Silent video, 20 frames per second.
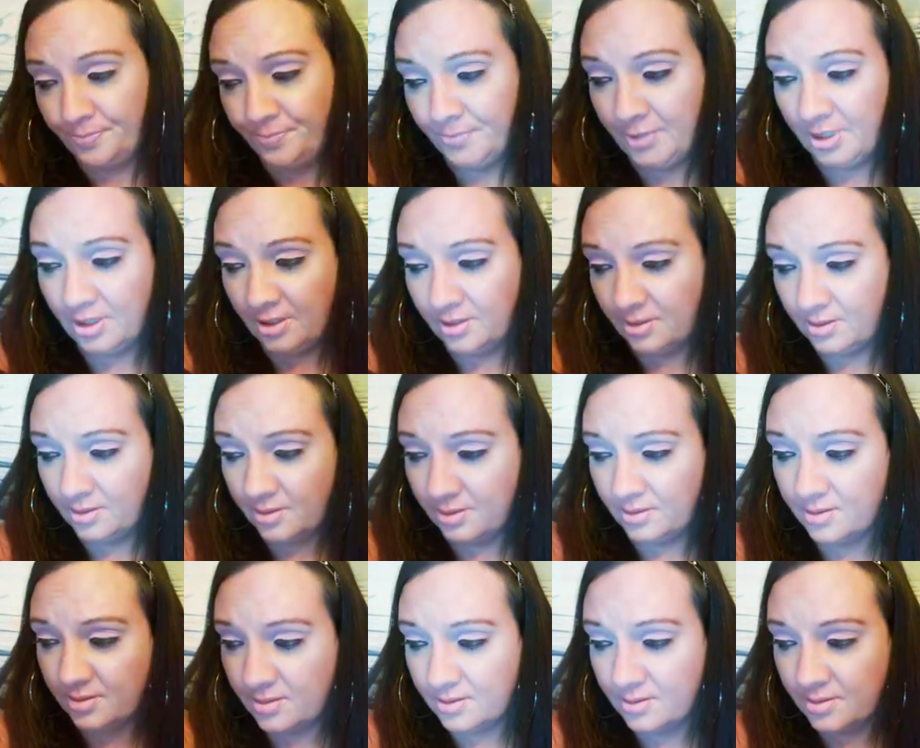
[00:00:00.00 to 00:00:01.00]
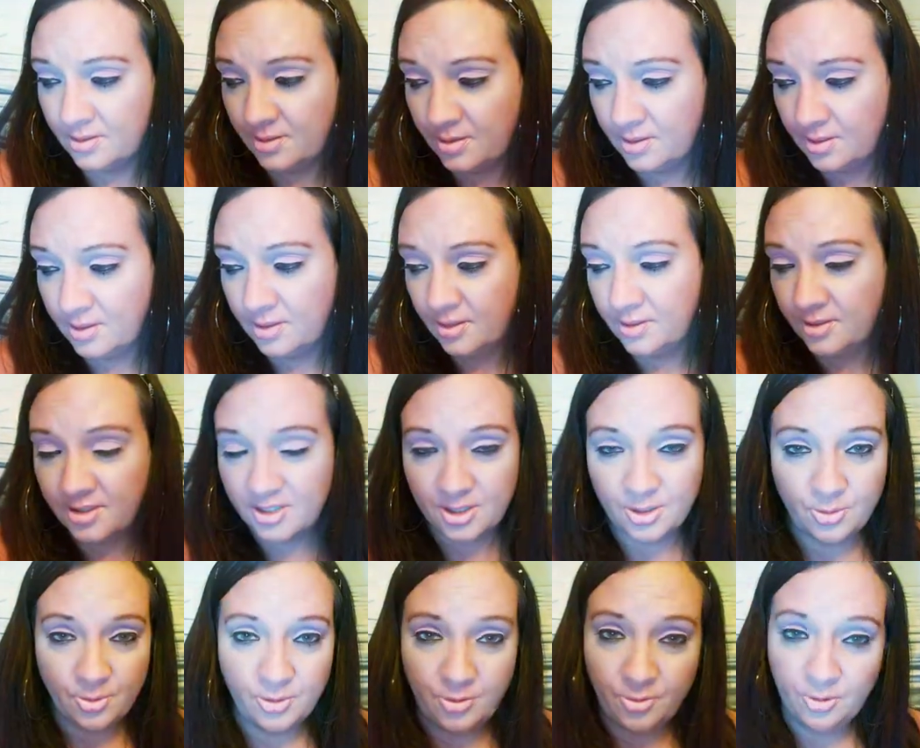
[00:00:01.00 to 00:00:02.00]
Mm.
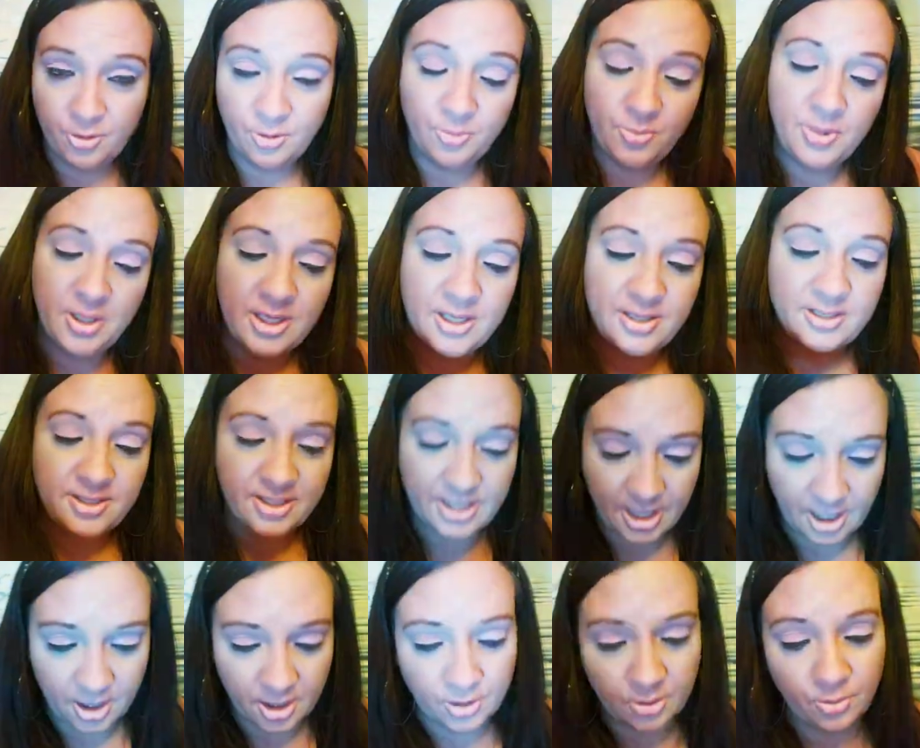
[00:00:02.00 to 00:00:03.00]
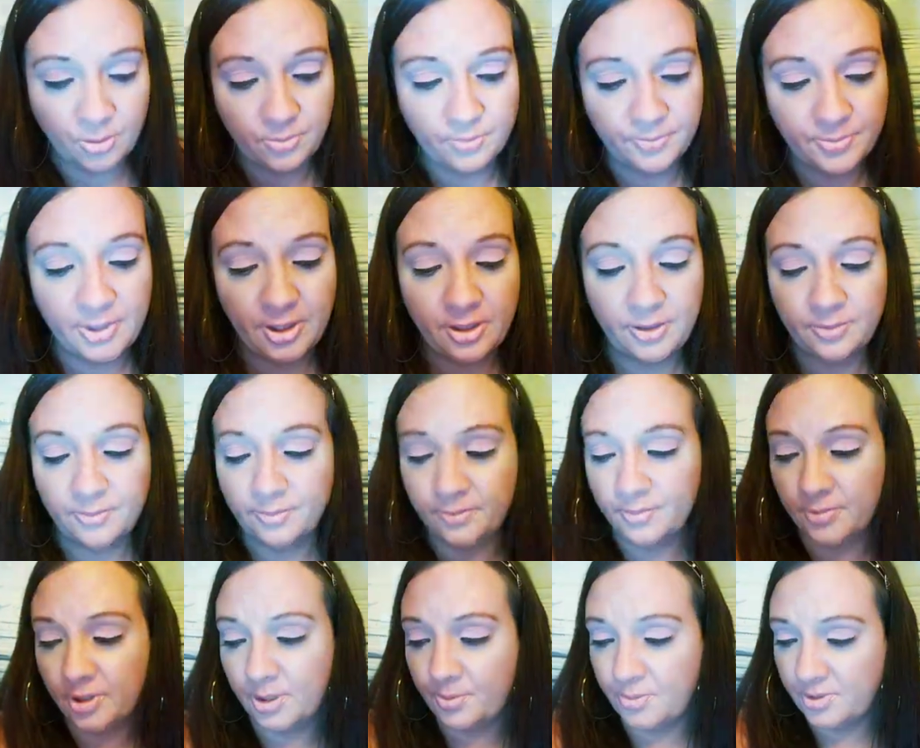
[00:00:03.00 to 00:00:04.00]
Someone who could be hysterical here,
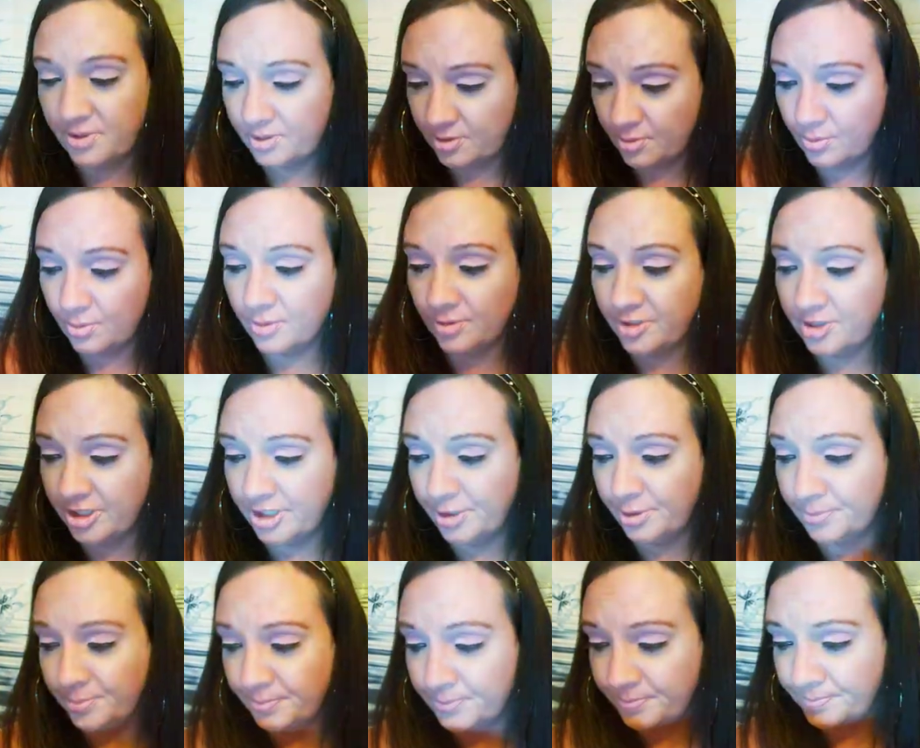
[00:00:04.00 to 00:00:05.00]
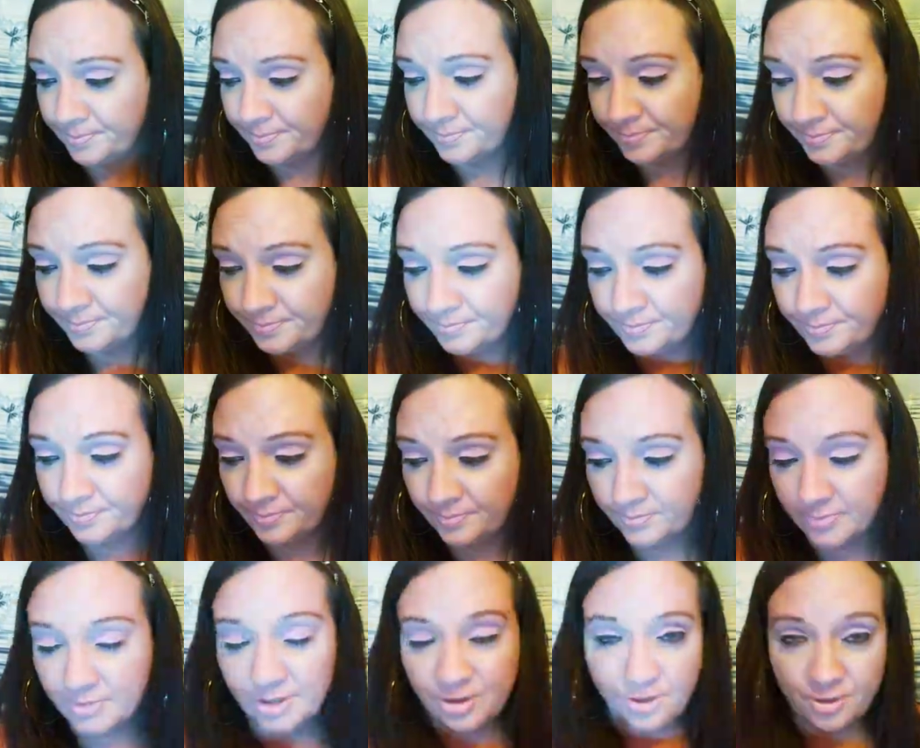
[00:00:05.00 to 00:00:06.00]
coming towards you.
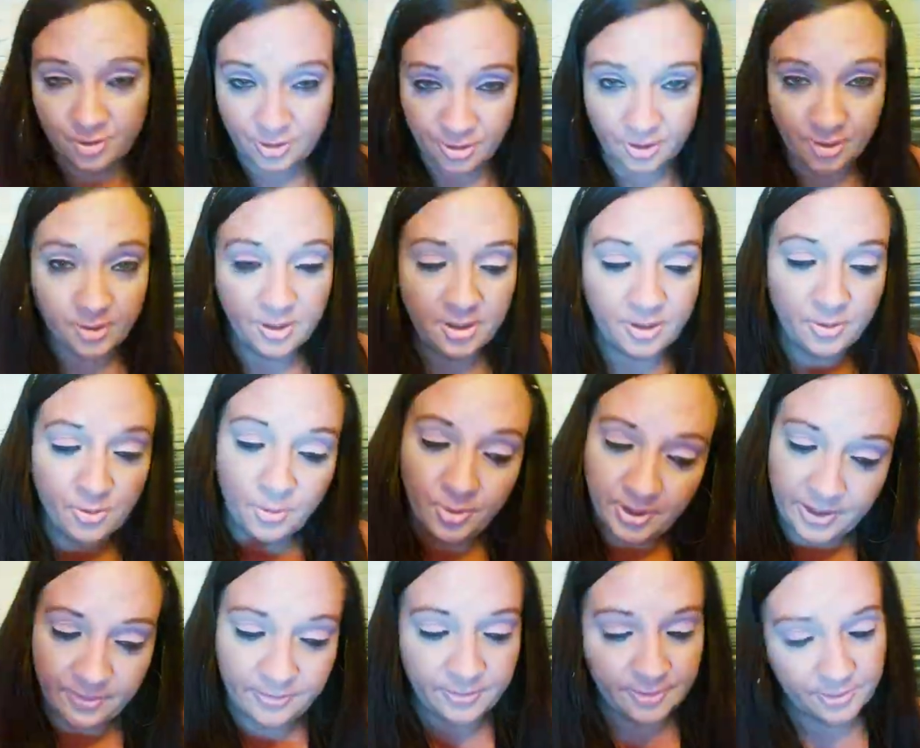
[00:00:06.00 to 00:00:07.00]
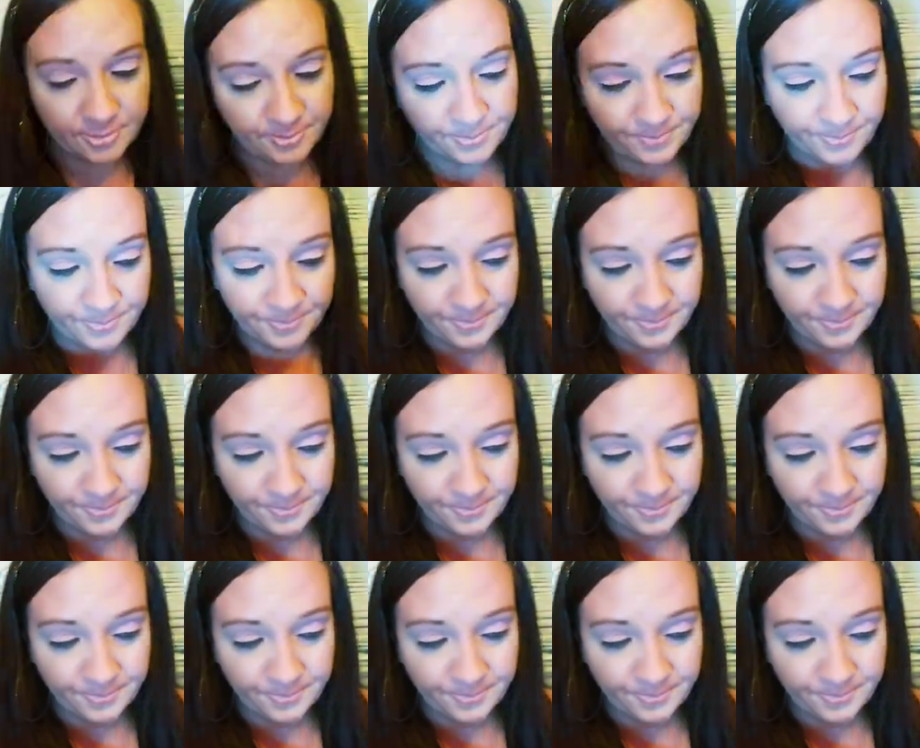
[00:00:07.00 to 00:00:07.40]
That you're turning away from.